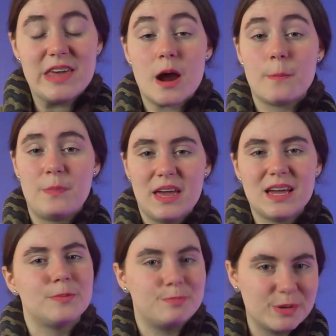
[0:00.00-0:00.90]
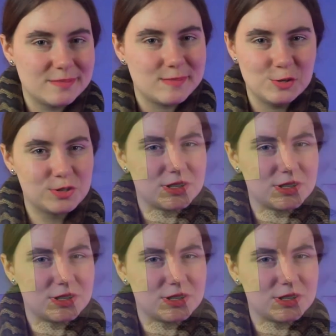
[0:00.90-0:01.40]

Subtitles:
They're big, but usually